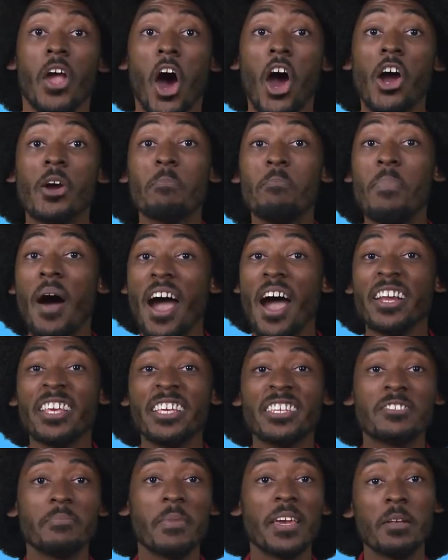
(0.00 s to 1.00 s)
Our
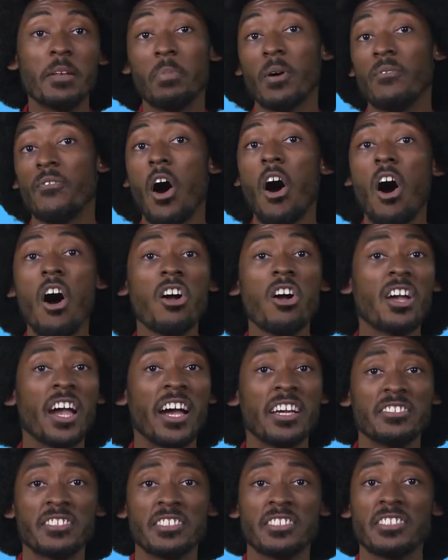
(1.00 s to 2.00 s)
body is made up of all
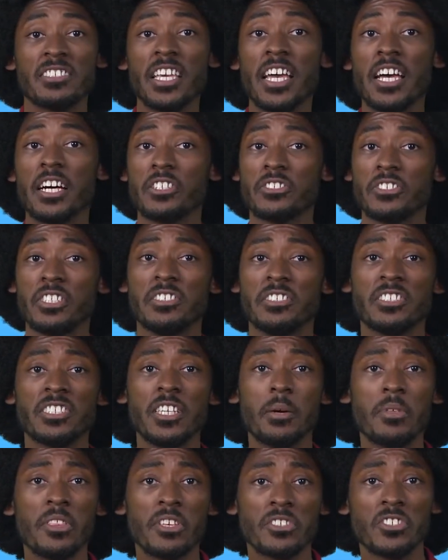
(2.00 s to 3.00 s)
kinds of cells and
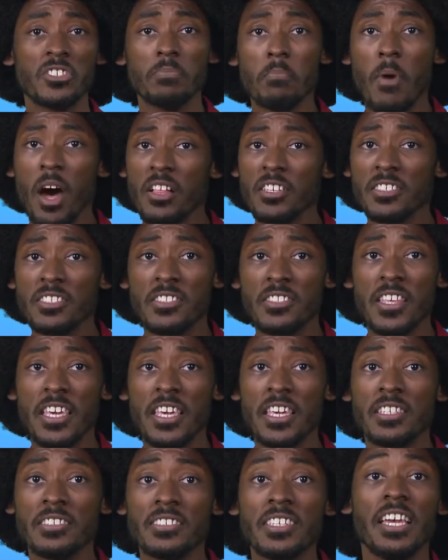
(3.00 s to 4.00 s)
some of the smallest
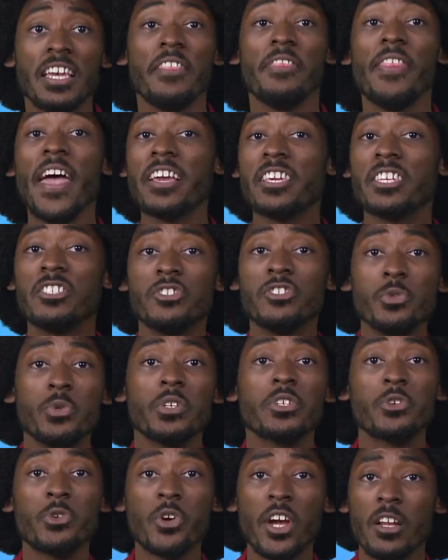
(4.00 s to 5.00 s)
things that can do
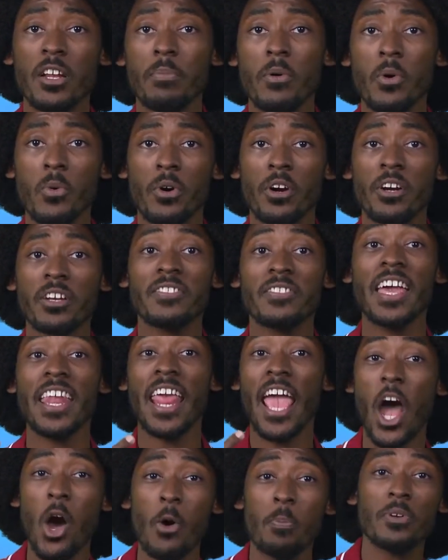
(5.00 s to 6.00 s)
incredible work that
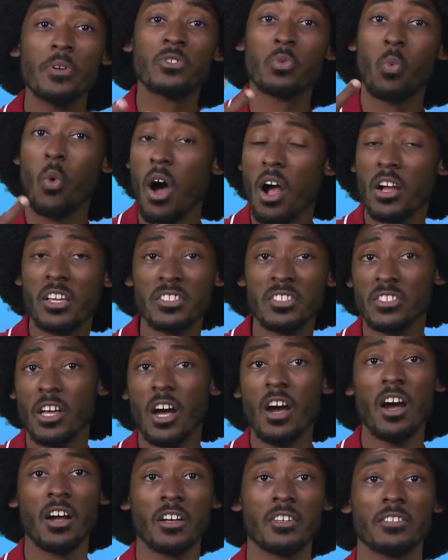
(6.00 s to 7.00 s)
help us walk and
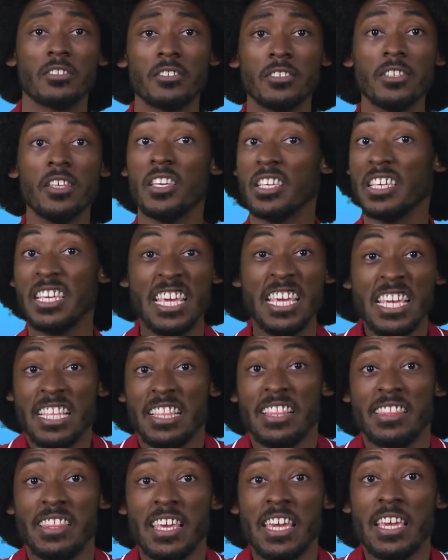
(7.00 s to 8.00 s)
talk, eat
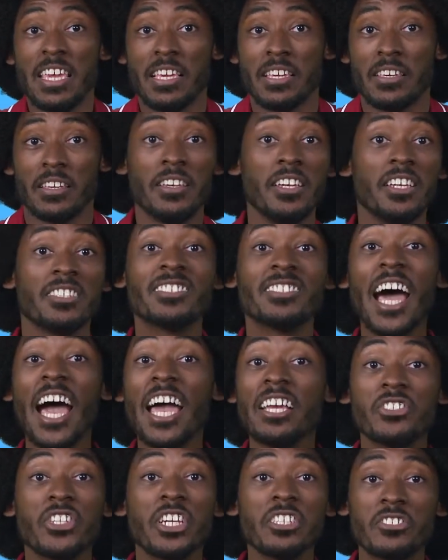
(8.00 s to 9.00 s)
and think,
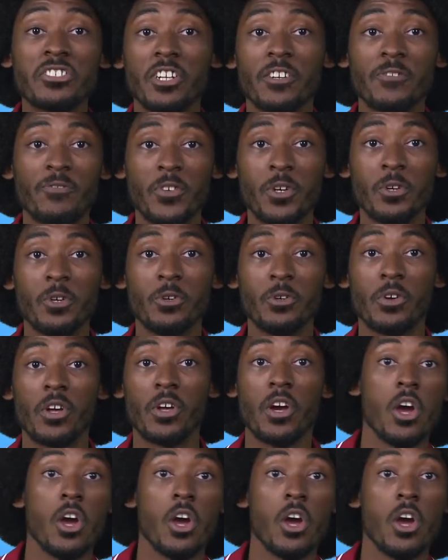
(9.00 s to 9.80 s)
digest our food,